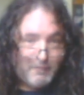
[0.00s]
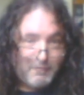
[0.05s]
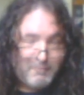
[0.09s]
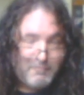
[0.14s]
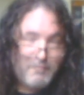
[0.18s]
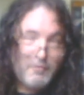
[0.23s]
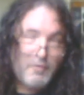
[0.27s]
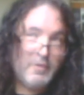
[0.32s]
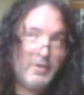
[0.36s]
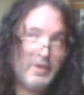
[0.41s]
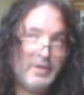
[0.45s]

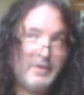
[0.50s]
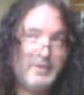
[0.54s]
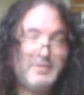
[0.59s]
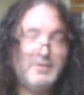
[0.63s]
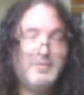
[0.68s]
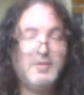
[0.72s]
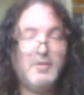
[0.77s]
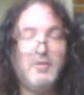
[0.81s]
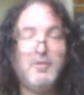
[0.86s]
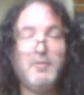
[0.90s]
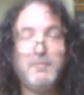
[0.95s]
I'm all
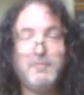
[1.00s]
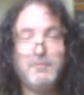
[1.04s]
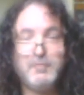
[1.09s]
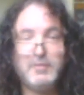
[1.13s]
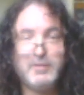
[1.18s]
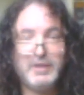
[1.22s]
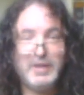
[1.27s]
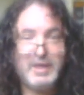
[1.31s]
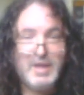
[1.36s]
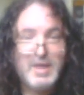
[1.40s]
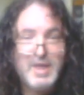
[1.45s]
for it,
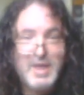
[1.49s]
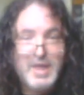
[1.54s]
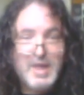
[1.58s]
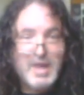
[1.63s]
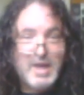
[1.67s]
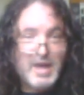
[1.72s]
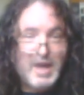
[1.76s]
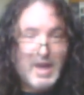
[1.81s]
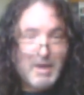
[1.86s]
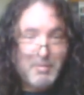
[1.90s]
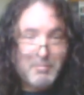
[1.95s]
so
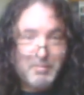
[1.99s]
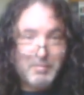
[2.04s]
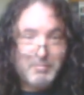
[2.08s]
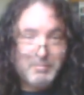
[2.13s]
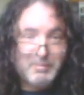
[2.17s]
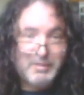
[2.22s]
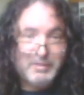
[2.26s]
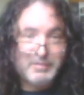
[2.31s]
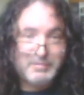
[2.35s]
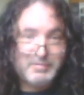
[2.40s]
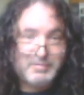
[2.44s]
hopefully
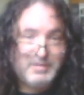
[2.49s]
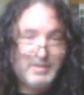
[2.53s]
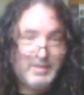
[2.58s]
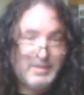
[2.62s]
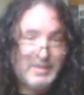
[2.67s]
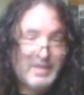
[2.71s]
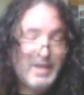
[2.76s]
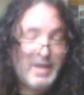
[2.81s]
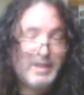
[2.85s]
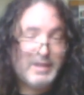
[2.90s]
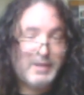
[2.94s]
uh, we
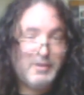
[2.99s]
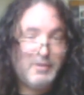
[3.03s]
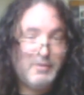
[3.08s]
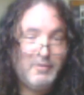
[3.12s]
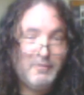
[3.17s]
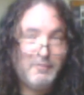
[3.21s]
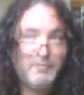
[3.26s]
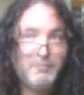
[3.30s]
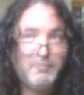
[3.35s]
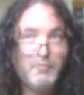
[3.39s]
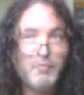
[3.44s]
will
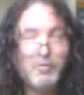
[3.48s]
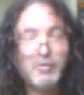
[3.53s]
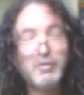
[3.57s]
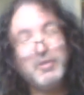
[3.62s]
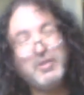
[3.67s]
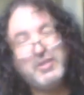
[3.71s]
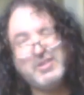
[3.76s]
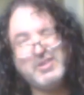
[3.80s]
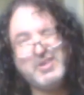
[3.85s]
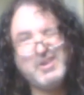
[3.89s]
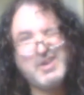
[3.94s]
see that
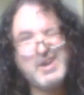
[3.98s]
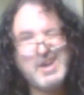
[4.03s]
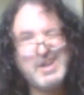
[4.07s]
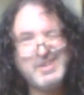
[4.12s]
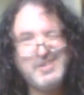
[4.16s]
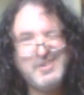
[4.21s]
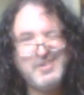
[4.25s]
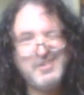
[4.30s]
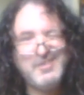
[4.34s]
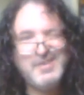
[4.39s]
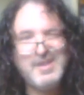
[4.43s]
going
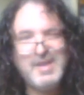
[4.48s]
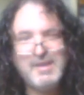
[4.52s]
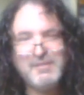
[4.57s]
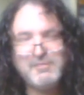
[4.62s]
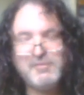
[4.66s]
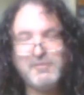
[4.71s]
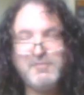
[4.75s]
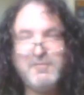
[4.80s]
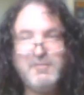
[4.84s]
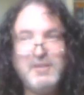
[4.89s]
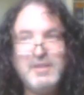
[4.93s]
forward. Although I
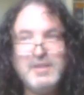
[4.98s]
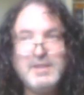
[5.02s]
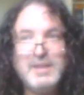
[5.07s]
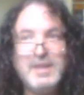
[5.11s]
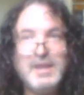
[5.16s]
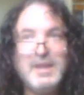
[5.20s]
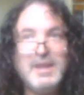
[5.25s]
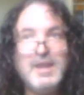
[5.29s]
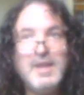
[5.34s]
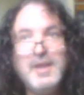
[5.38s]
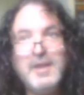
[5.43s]
do
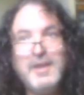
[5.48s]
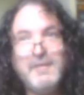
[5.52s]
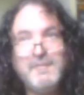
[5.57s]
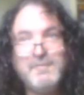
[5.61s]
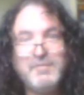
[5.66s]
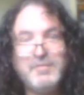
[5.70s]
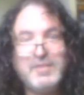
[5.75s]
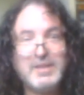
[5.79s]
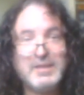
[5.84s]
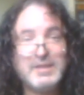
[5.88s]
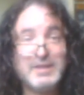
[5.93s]
have a
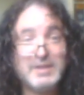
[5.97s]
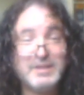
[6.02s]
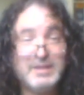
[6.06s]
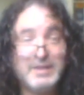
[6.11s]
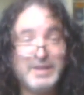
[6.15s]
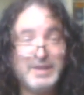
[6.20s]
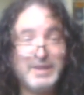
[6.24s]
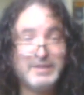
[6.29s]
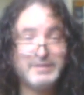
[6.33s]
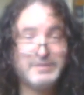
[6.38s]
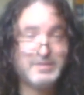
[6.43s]
feeling
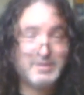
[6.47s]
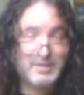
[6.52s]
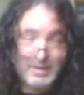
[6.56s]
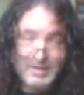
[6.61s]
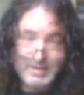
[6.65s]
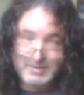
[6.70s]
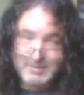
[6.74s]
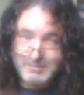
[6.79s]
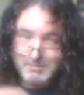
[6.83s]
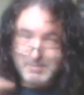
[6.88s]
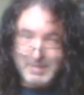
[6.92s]
that the
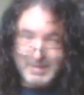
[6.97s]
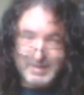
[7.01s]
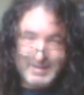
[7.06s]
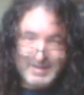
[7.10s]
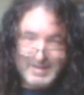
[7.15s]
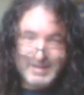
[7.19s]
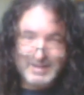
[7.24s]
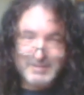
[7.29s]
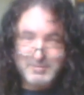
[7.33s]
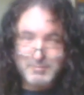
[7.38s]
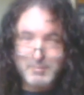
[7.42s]
Klingons are
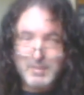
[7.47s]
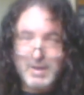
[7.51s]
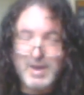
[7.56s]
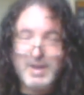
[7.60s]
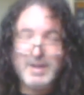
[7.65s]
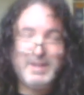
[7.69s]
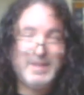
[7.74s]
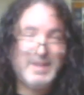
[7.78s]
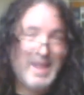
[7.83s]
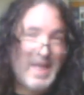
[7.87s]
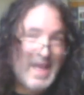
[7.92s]
going to
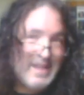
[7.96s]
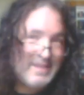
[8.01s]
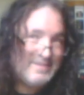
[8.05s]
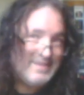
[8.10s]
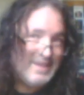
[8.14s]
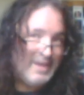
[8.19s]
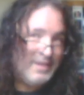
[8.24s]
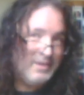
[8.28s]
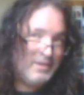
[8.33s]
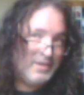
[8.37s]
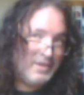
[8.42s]
spin things
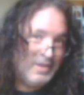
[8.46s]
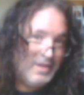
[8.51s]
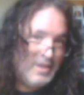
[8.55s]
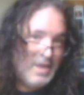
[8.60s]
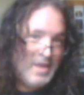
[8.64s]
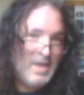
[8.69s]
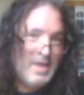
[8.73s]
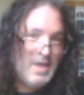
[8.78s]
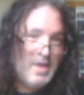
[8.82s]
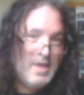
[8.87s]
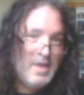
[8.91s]
around, and
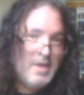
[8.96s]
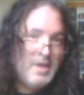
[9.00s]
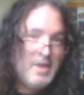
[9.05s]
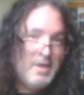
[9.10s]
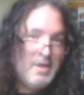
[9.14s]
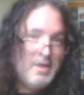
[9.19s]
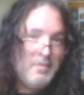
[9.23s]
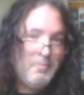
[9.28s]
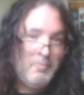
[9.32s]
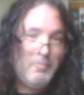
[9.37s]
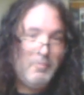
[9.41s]
that's how they're going
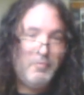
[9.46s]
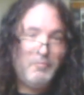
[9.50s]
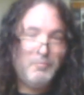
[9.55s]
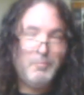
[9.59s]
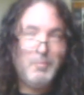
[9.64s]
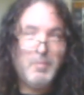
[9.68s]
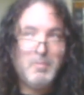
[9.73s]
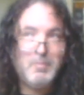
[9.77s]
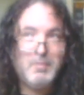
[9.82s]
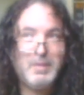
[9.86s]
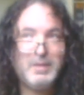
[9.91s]
to
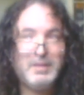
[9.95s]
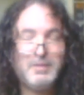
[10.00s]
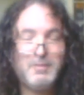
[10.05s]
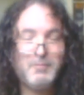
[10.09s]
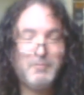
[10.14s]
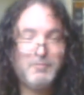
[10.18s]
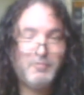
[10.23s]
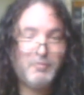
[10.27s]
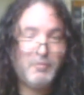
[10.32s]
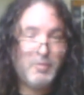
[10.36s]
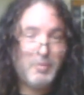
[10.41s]

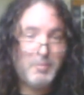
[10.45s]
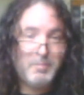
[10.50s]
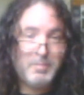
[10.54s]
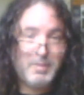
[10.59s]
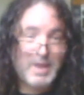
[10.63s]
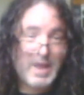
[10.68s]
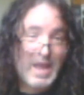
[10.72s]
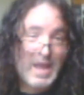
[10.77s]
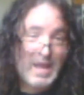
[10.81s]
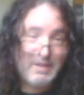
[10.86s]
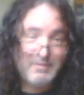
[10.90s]
move
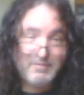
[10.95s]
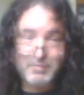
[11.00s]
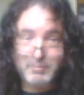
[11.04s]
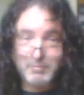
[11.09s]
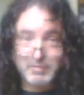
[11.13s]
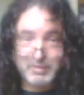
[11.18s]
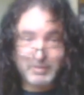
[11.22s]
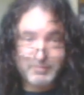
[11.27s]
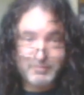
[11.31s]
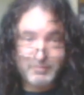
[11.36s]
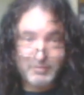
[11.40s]
momentum forward.
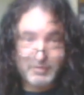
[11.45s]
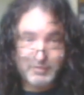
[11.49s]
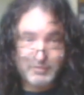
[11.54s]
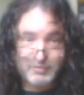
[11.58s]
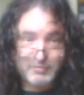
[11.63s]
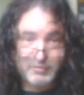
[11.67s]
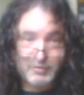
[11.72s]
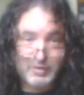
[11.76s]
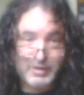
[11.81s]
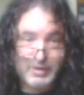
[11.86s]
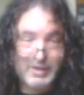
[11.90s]
But hey, if it
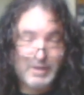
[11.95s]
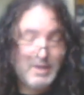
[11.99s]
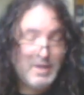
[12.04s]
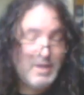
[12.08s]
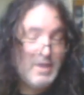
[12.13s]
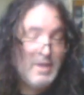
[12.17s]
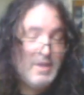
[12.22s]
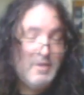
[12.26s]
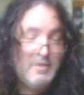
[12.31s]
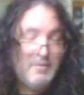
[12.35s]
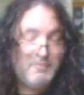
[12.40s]
works for the
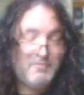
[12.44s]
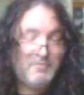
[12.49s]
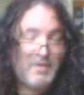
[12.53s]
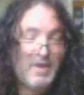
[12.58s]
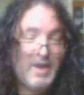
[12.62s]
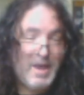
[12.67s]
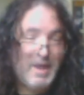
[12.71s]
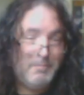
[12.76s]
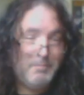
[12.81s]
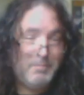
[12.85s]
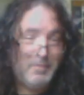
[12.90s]
story,
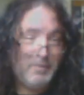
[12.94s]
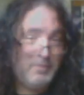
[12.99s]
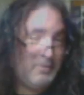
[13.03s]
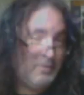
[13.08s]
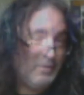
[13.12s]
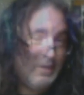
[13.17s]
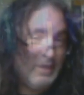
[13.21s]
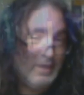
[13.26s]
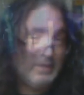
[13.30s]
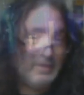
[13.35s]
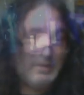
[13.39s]

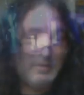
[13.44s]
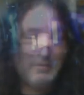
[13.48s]
fine.